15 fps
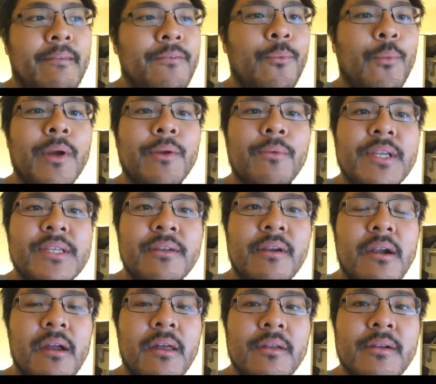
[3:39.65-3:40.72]
for one reason or
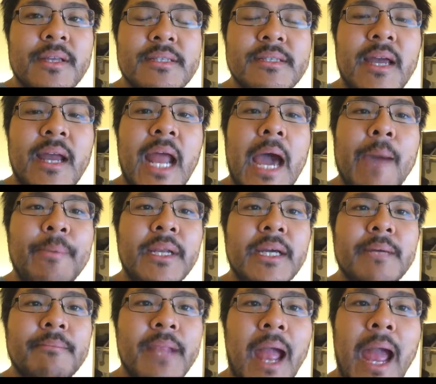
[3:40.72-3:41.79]
another that's not happening.
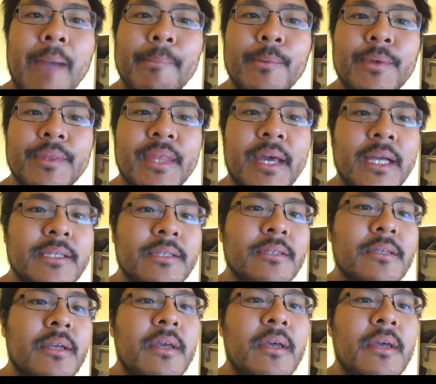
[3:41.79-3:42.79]
I'm not happy with that.